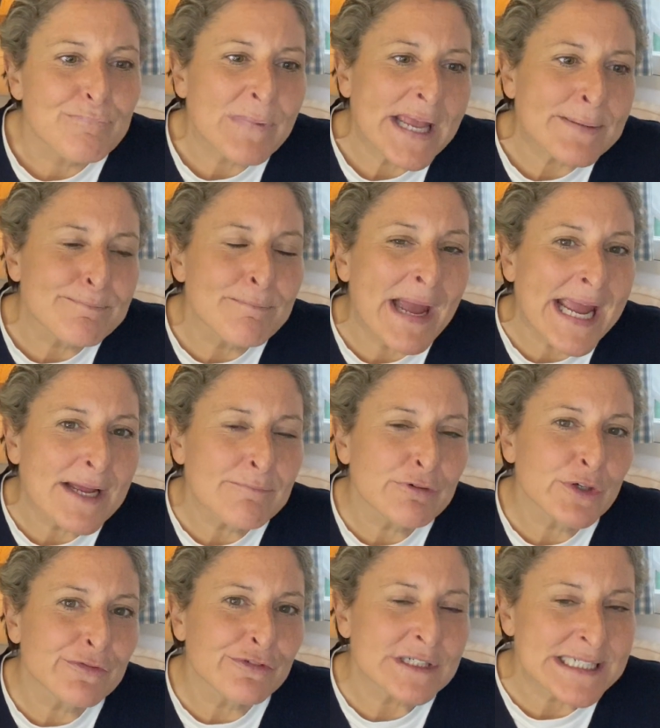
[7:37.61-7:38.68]
It may
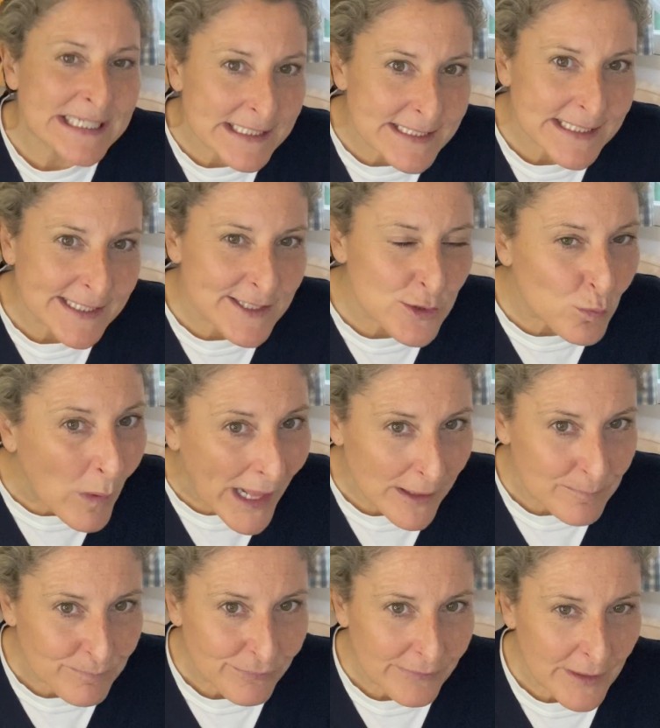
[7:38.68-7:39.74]
improve fertility as
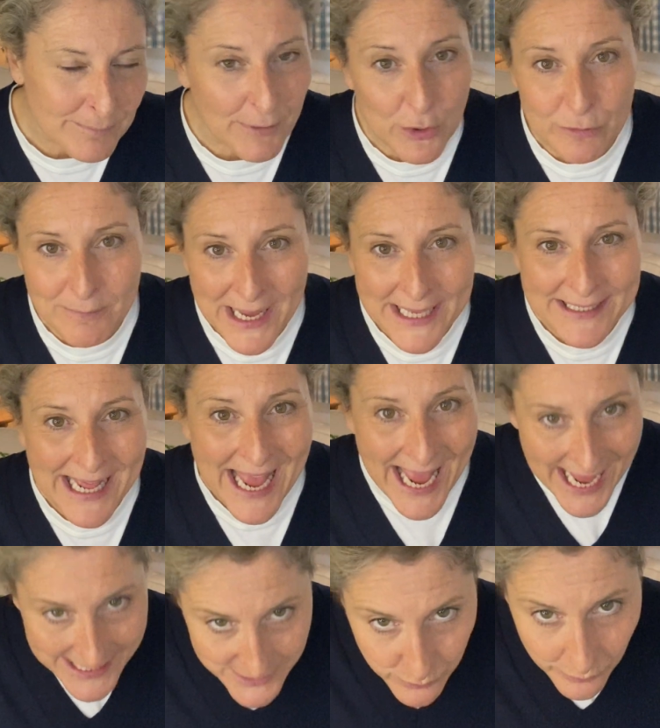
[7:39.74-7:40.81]
well in both men
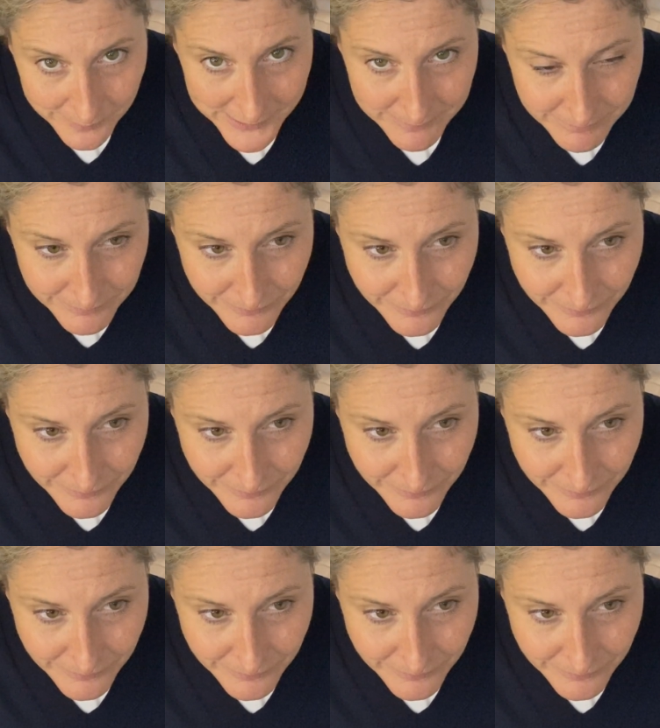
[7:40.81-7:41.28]
and women.